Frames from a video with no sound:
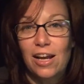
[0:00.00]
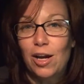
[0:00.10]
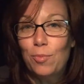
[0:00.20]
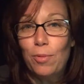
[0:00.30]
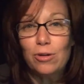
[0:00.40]

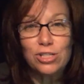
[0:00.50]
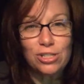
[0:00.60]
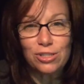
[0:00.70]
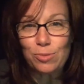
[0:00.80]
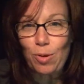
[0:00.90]

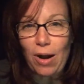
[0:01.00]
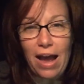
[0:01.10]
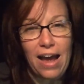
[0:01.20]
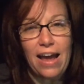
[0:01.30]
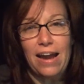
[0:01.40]
emotions were
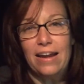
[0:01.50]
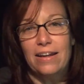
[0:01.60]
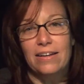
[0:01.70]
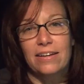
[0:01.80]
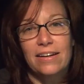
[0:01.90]
high,
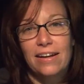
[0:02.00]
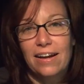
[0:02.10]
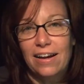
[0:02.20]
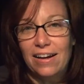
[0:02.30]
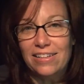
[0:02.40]
and
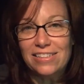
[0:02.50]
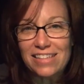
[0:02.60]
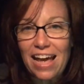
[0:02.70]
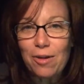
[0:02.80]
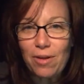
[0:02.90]
I just
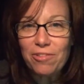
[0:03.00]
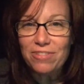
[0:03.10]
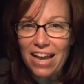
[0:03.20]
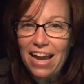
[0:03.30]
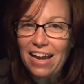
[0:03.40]
had a rough
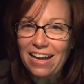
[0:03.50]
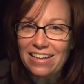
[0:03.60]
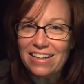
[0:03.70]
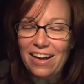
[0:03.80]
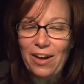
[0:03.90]

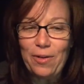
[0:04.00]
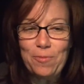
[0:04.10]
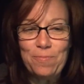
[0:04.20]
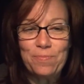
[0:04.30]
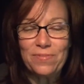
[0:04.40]
day.
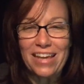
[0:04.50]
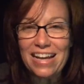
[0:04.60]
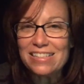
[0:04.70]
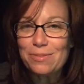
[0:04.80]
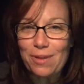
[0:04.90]

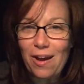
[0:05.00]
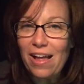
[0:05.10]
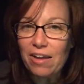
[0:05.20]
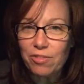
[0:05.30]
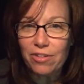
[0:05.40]
Yes, we all
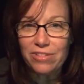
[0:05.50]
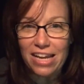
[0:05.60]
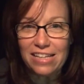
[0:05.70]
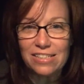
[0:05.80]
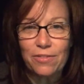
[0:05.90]
have rough
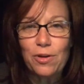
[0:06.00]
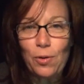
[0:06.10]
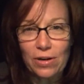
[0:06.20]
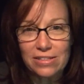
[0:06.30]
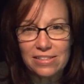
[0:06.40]
days, of
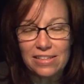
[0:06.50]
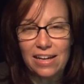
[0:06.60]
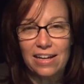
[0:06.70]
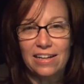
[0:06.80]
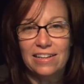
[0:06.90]
course.
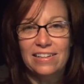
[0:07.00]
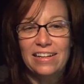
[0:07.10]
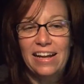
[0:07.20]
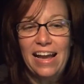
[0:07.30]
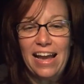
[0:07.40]

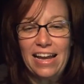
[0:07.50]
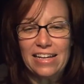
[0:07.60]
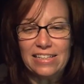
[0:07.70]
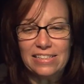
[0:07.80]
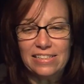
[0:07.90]

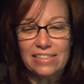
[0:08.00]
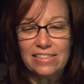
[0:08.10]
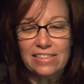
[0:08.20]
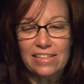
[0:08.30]
And